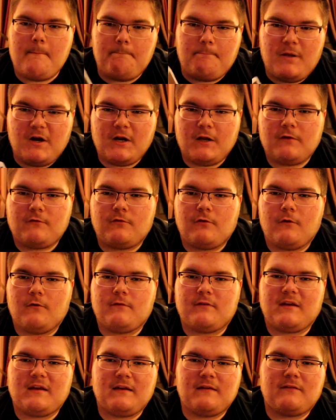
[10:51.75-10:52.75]
but I
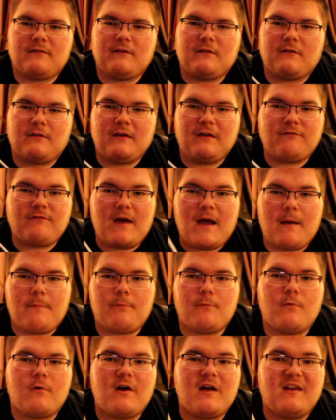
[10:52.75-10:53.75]
chose against it to give
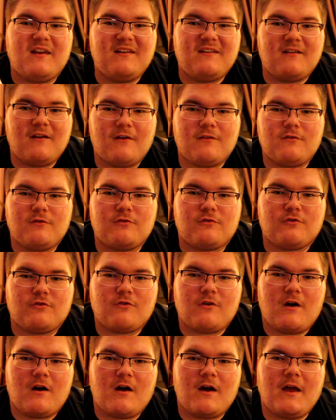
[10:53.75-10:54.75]
Apple another
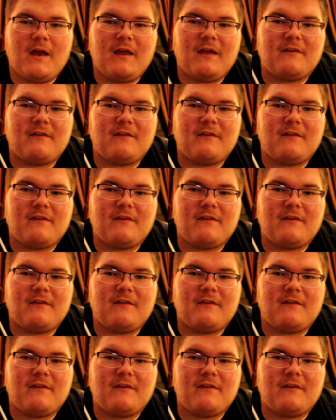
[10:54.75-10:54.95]
try,